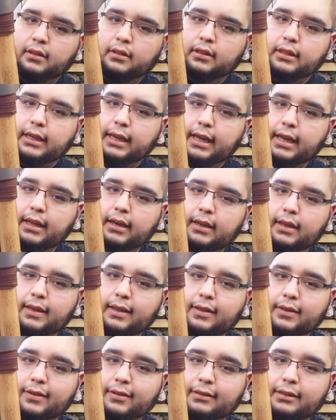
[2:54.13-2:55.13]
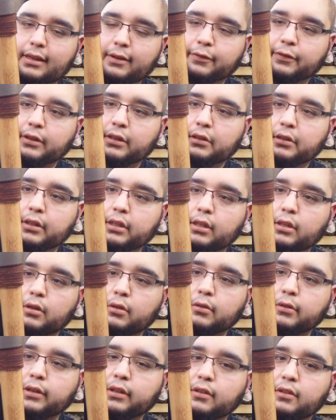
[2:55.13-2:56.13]
the head is definitely
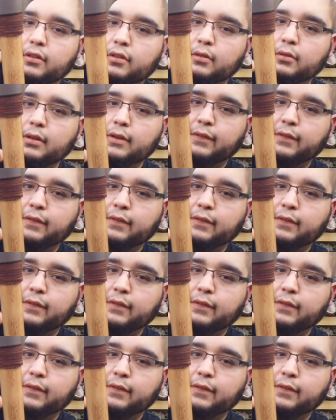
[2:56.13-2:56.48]
going to